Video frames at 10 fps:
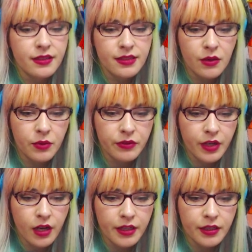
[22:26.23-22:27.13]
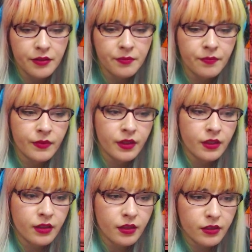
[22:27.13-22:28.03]
that we've gotten.
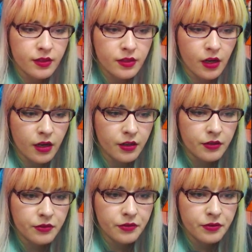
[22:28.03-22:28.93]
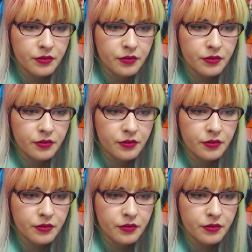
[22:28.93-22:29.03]
Scarf.